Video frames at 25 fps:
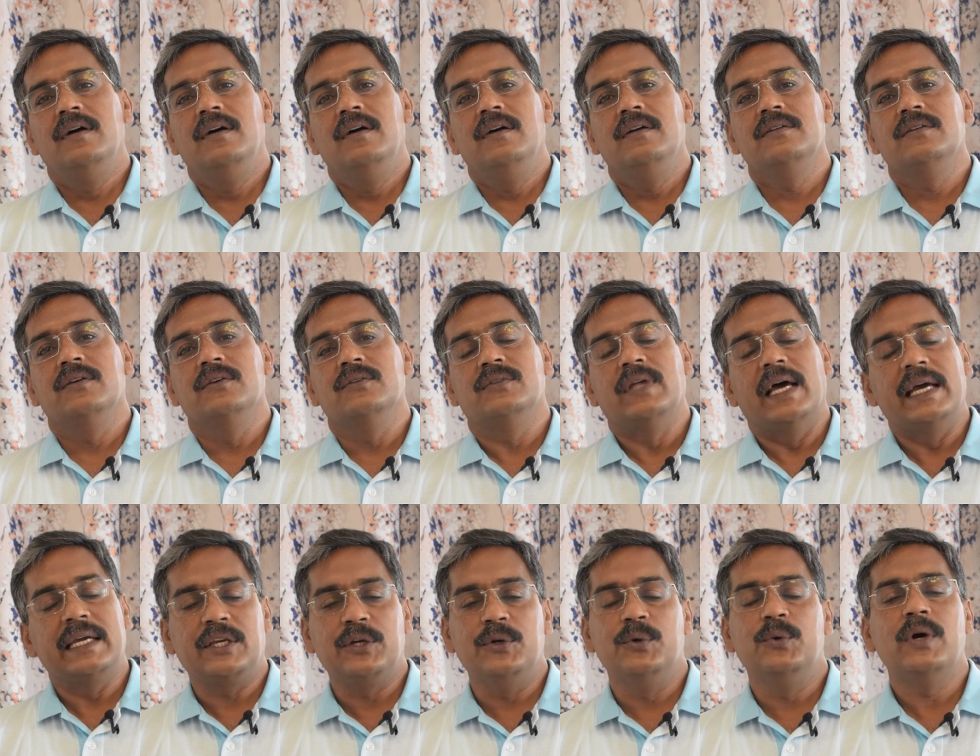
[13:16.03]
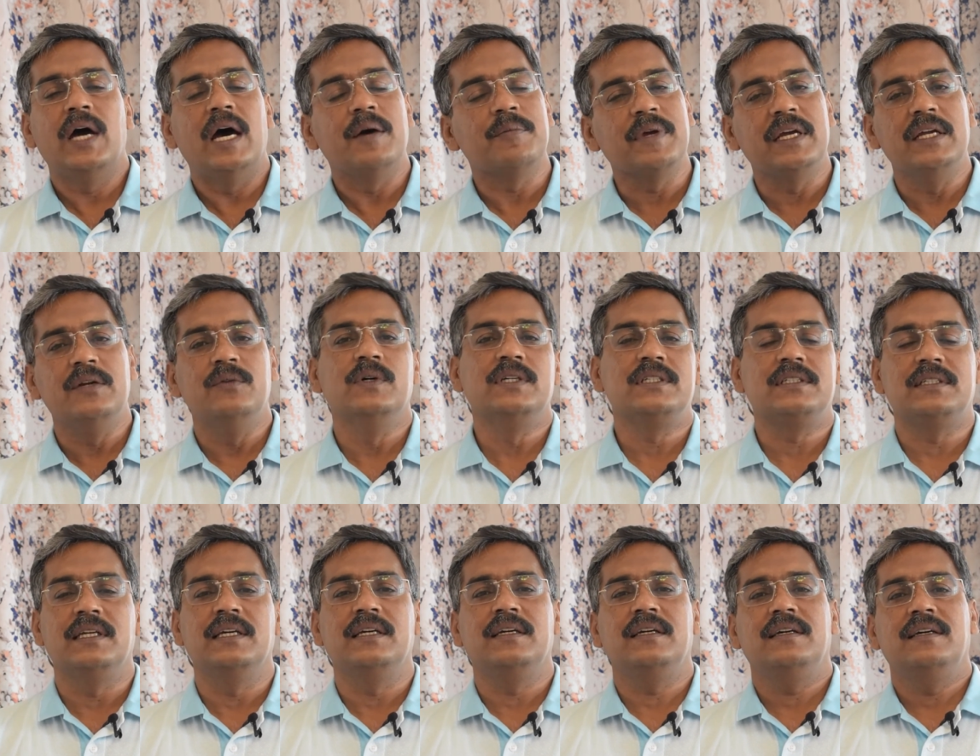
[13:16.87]
So thank you, happy
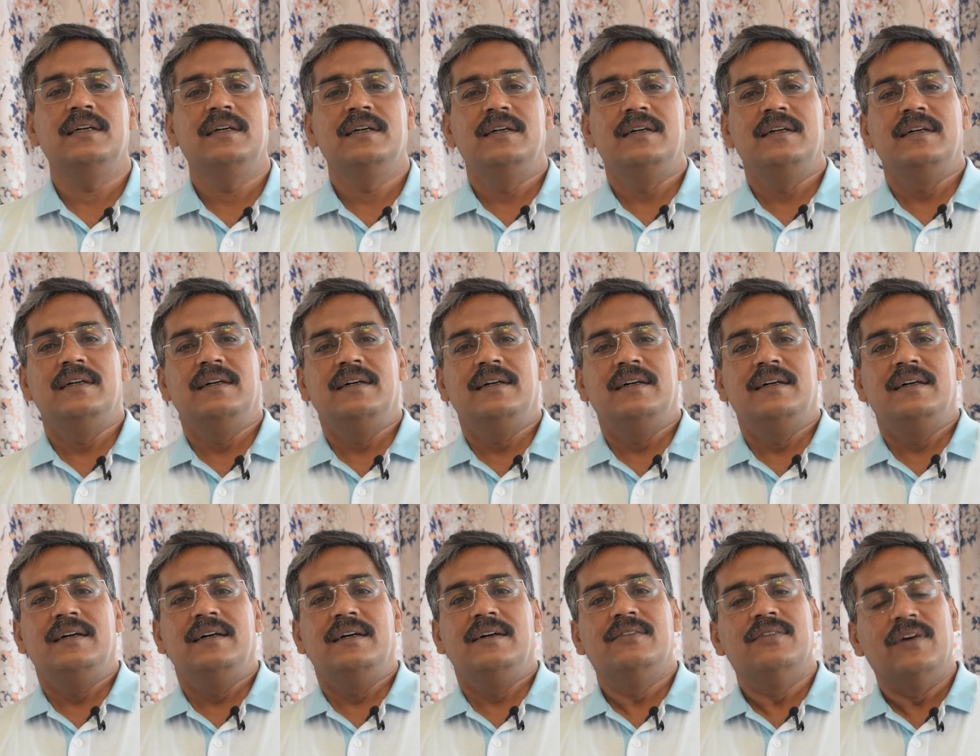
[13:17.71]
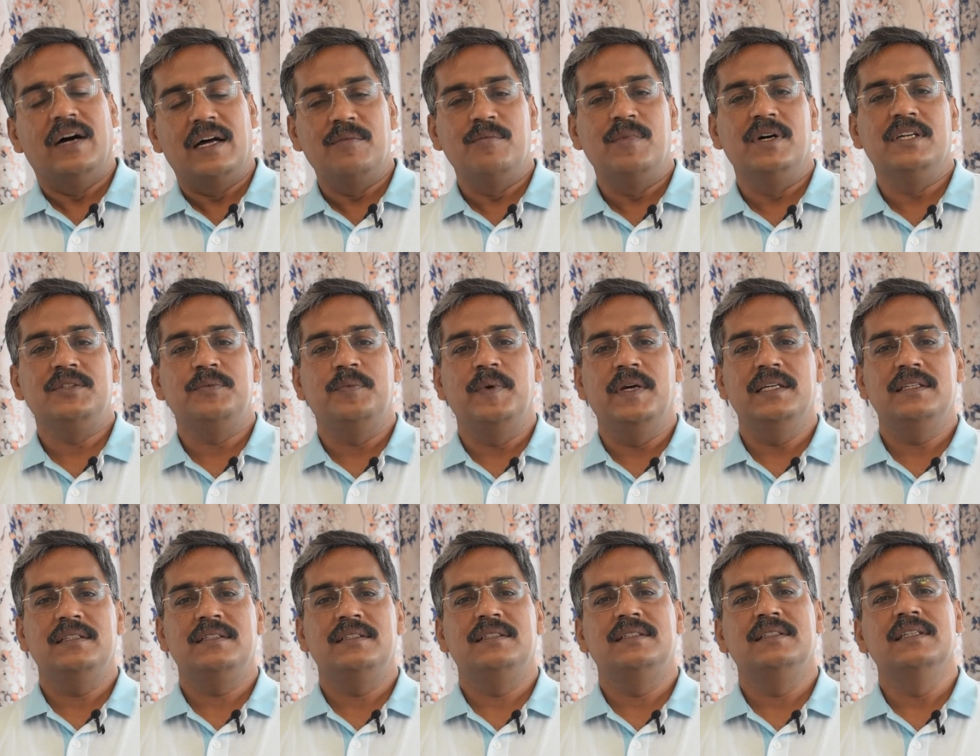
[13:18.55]
investing. Pharma
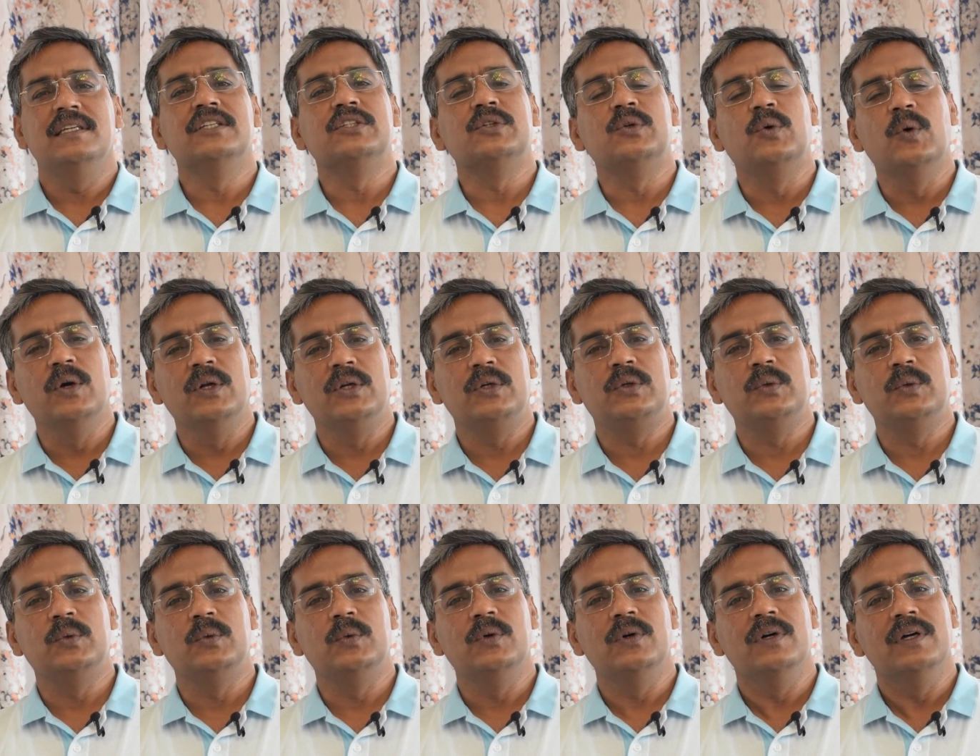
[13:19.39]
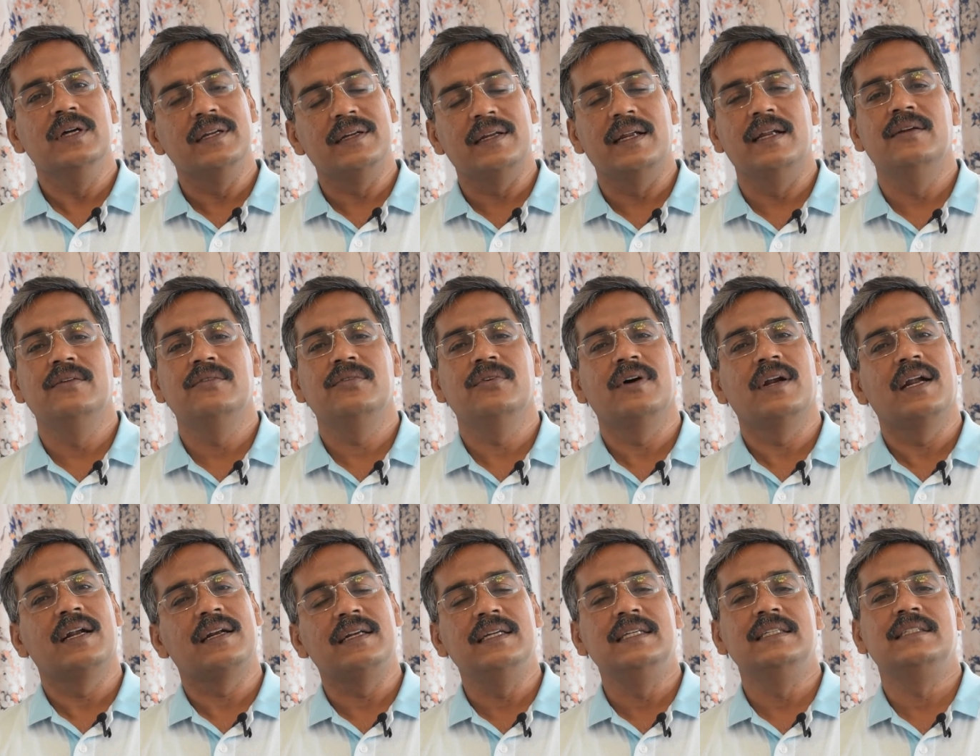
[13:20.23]
space is going to run
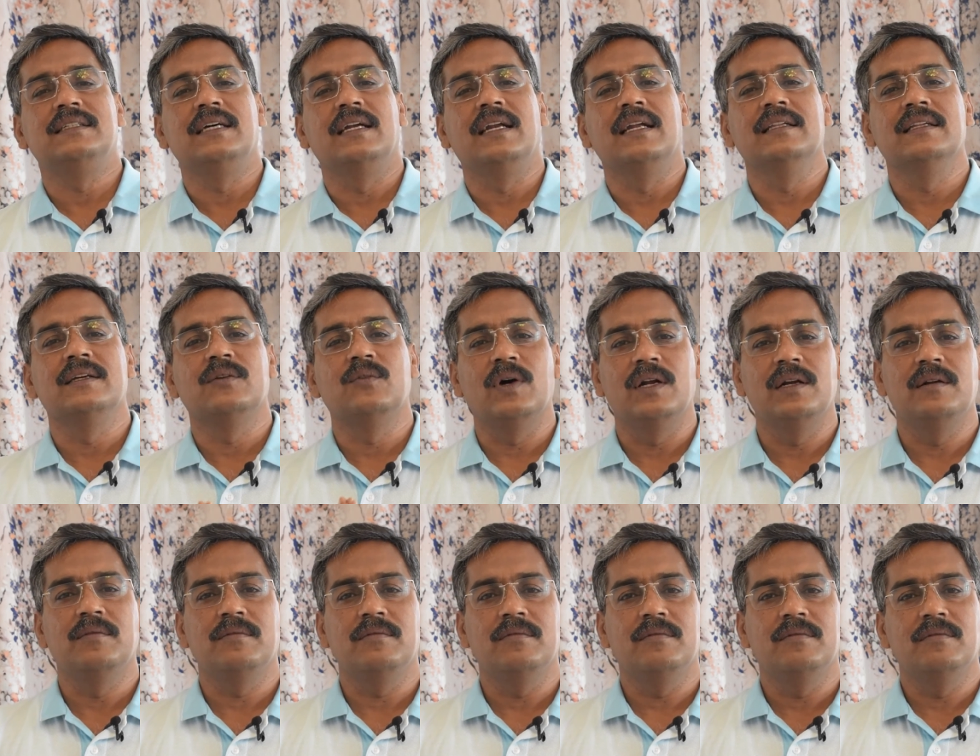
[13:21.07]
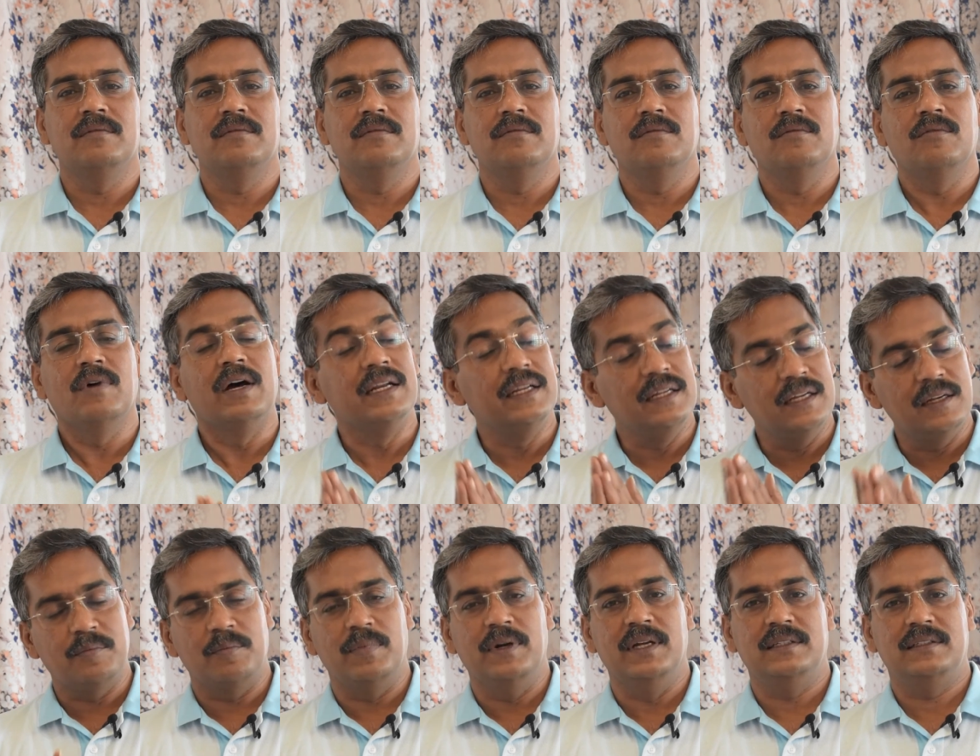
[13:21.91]
for at least another one
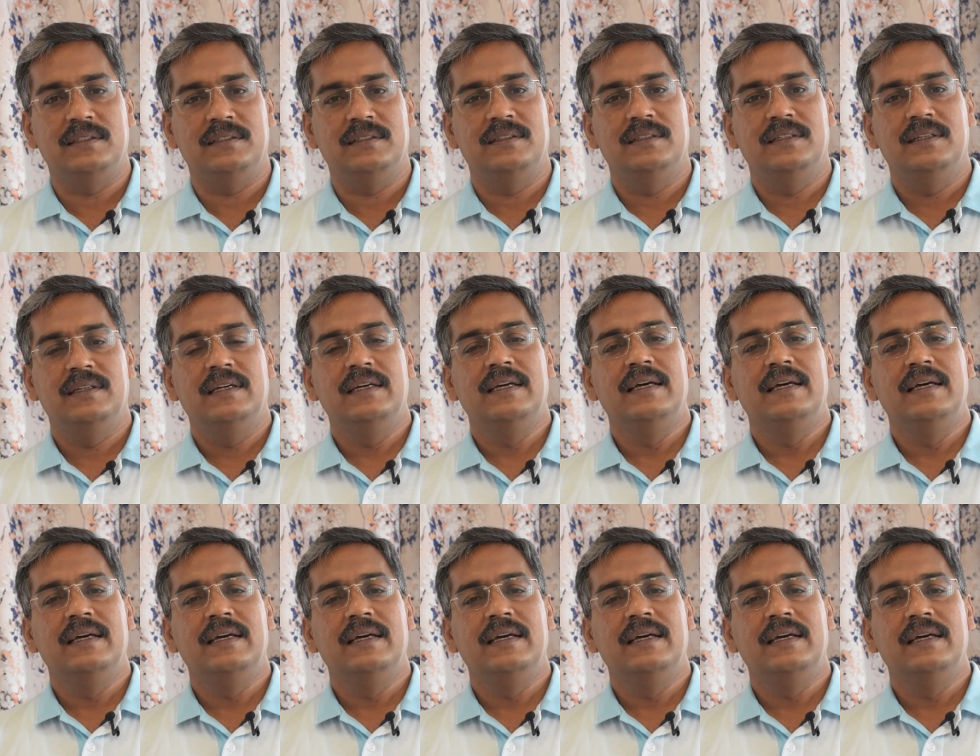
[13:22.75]
year plus.